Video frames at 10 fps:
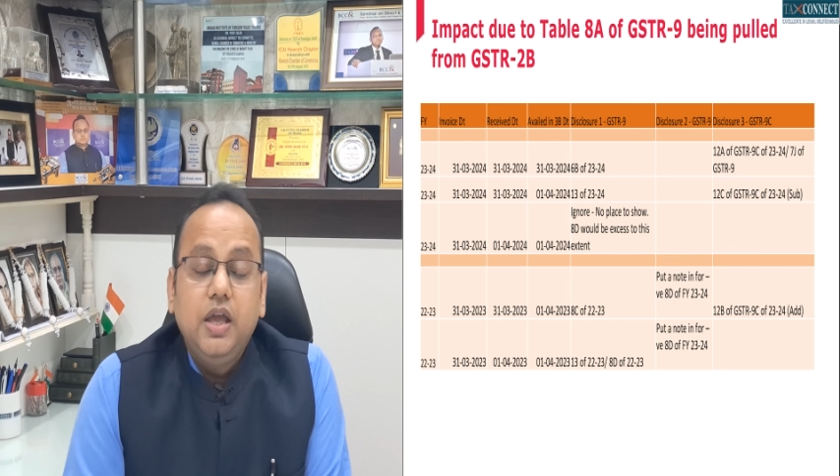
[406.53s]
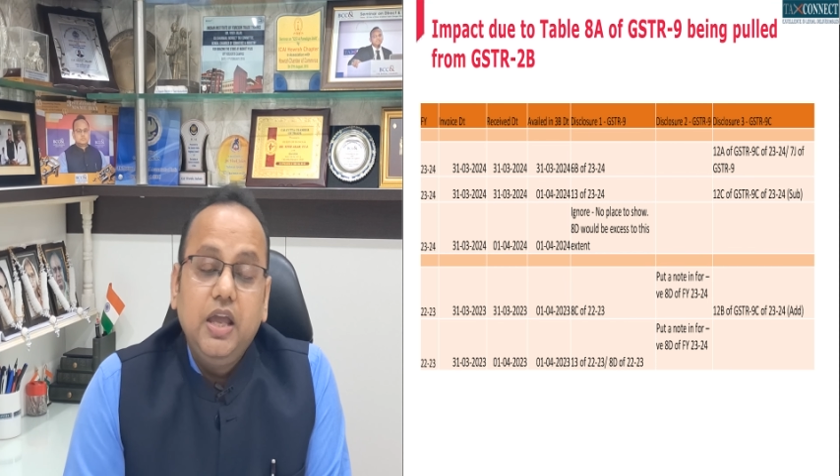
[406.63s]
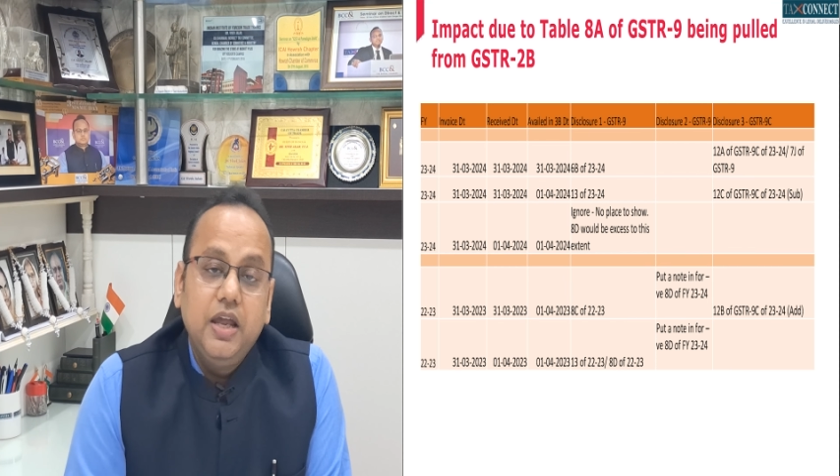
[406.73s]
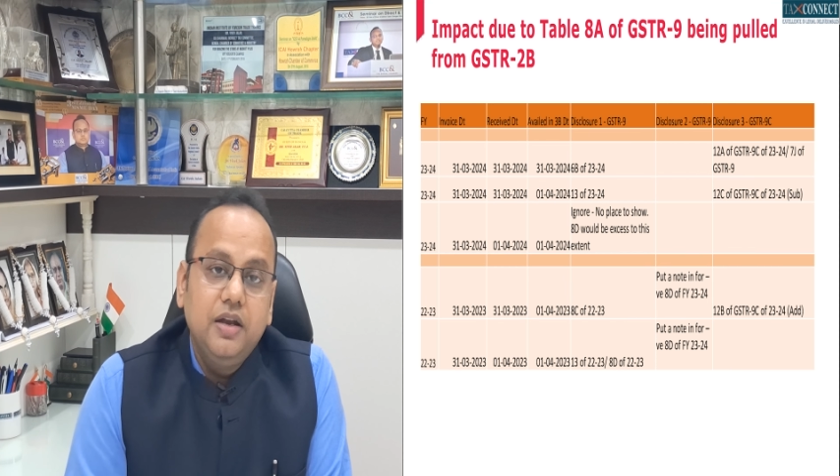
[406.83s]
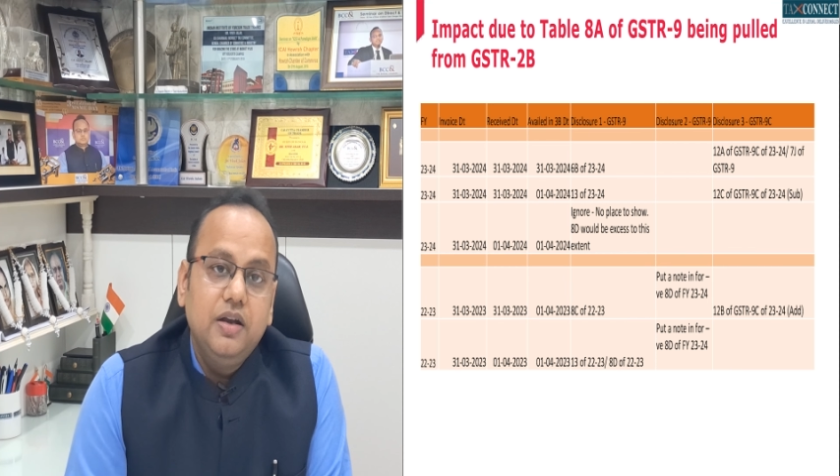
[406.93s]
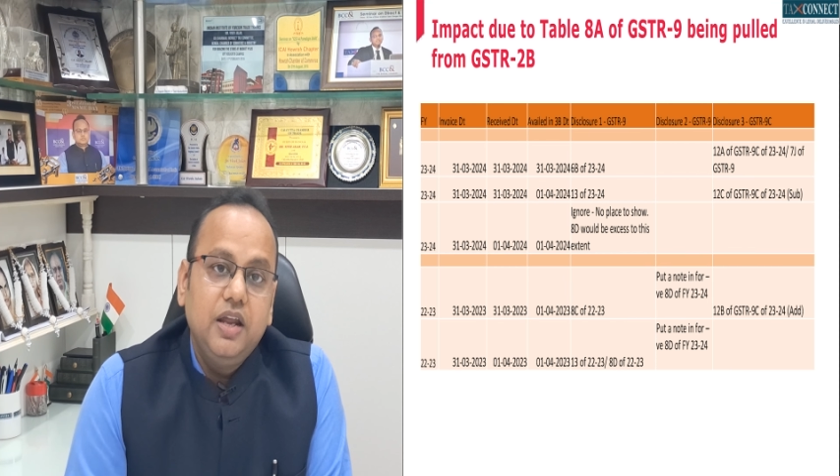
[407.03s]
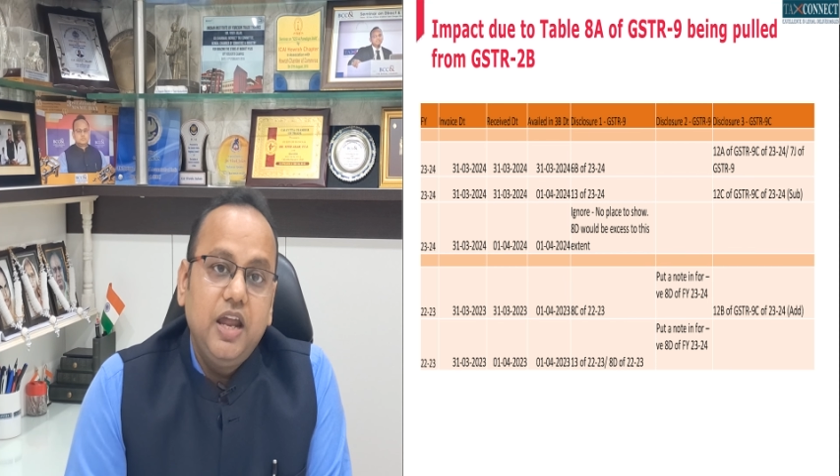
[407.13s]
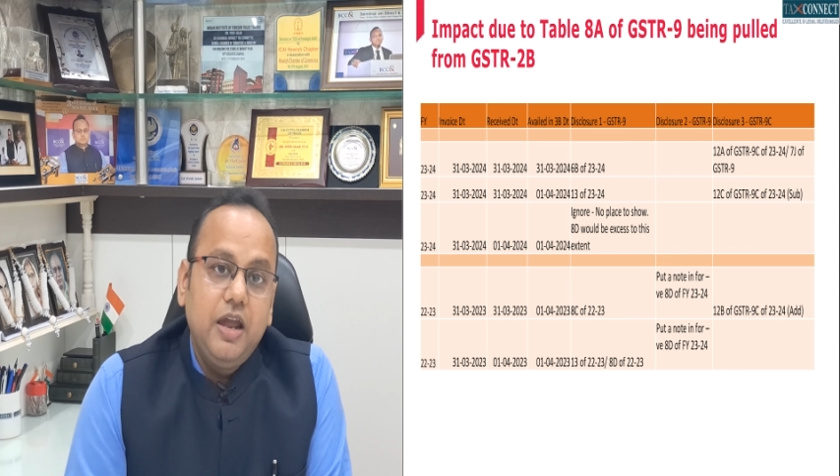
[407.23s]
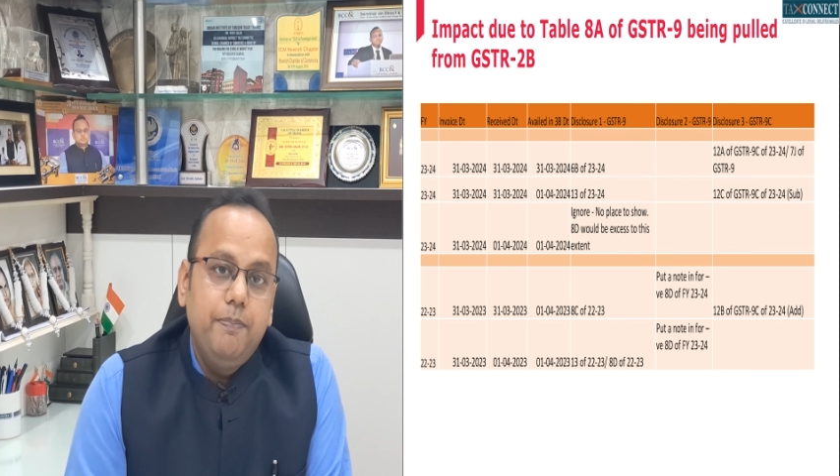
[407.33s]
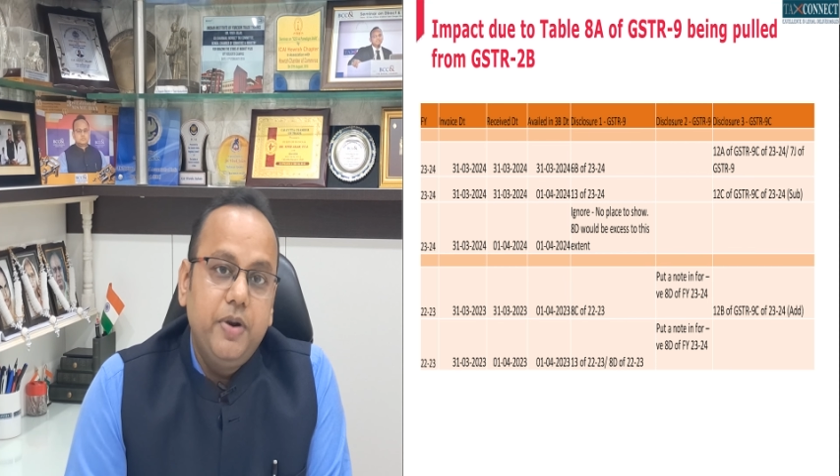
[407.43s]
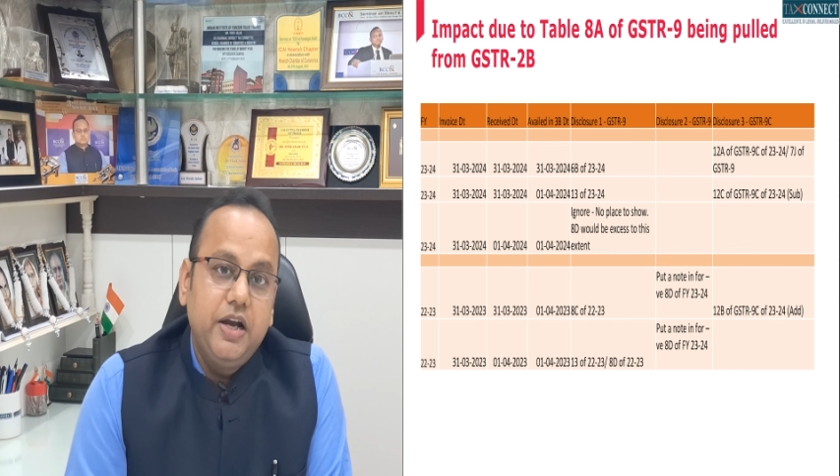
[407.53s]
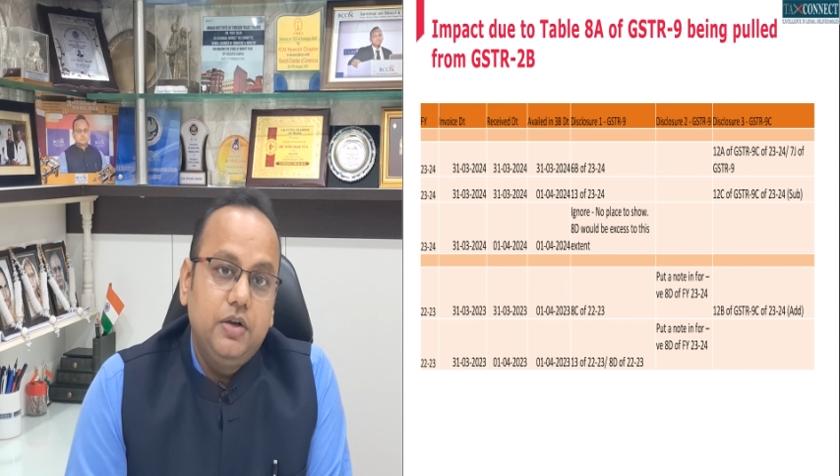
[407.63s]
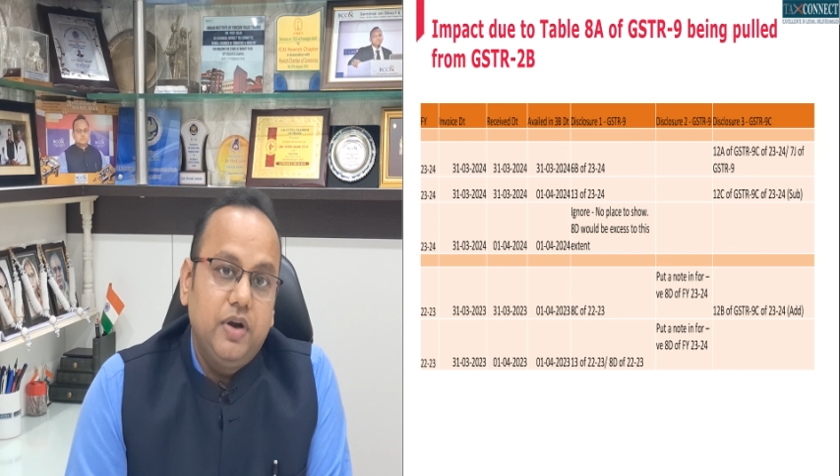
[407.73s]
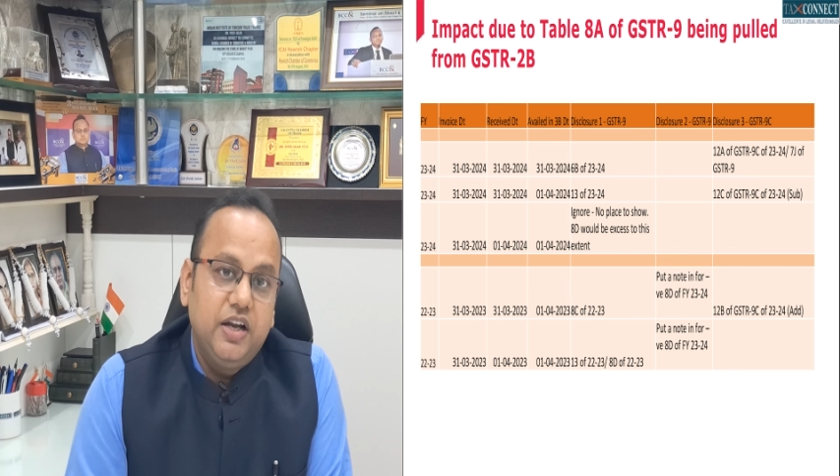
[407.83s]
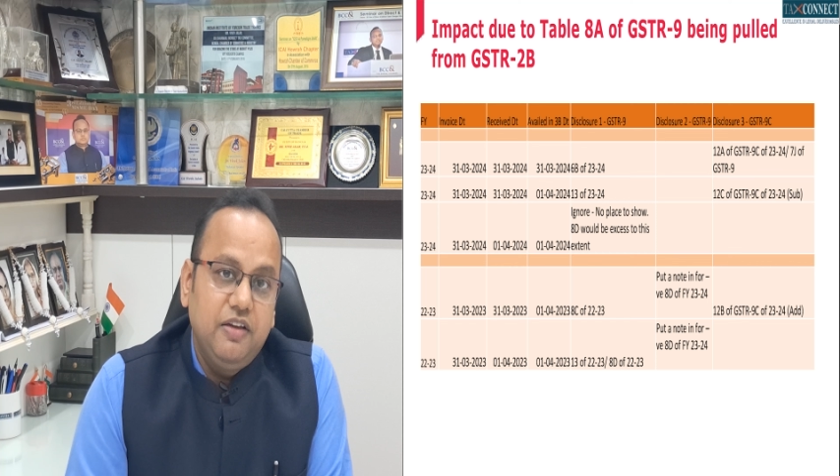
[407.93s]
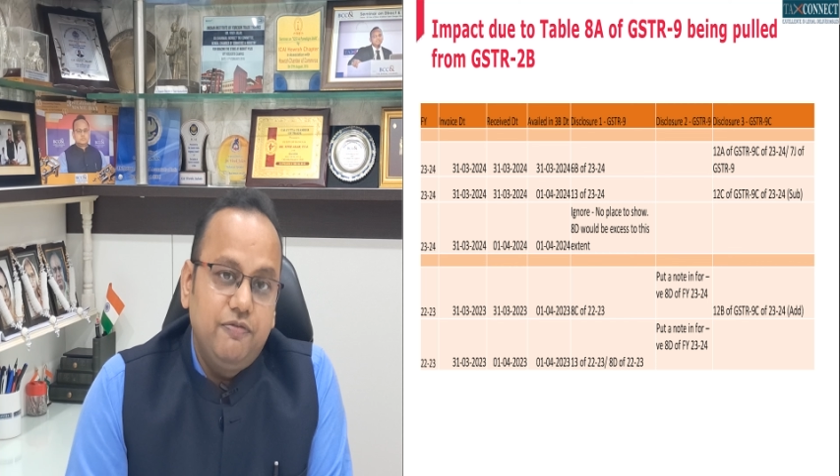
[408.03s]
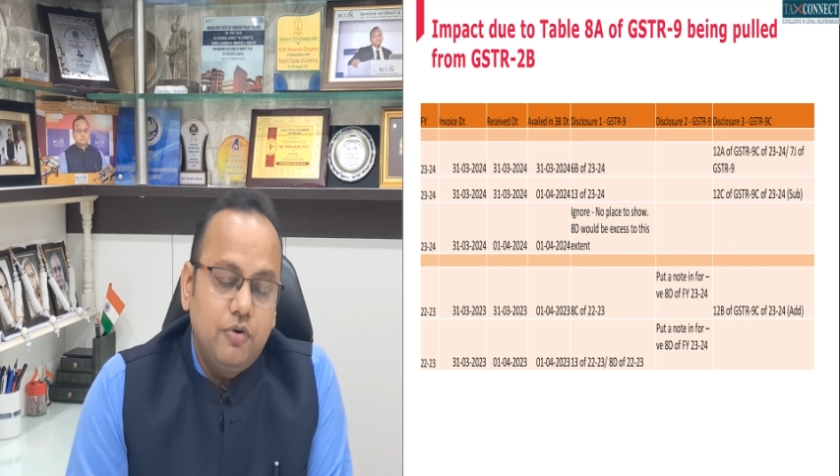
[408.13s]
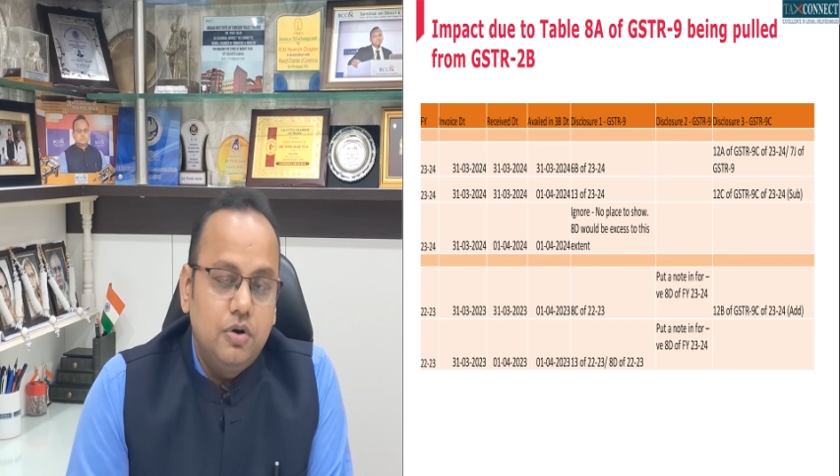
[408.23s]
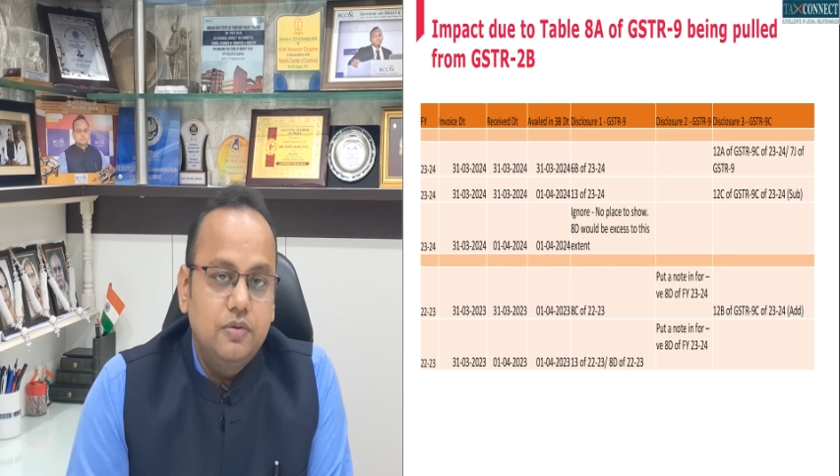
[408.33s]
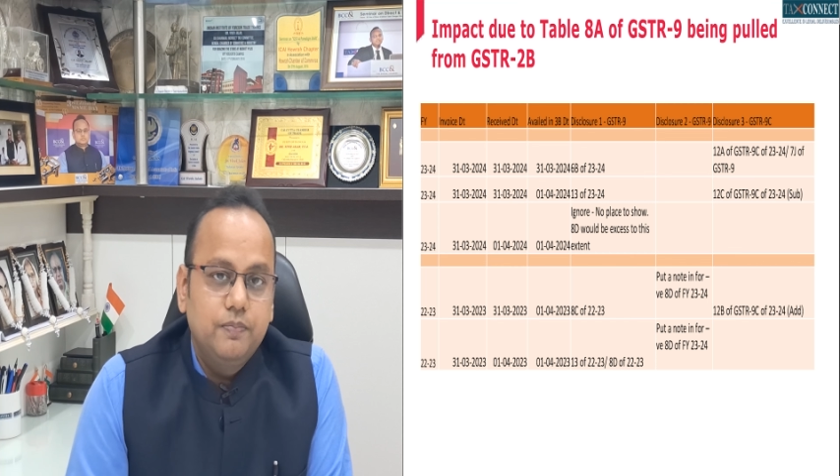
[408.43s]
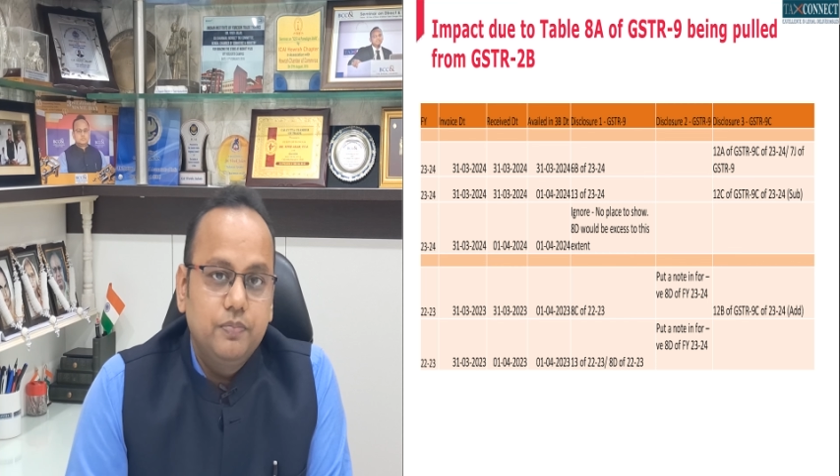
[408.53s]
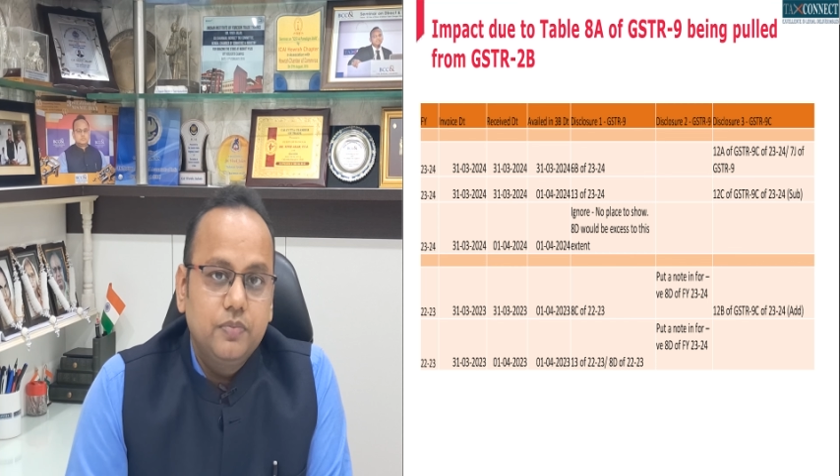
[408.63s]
in April 24.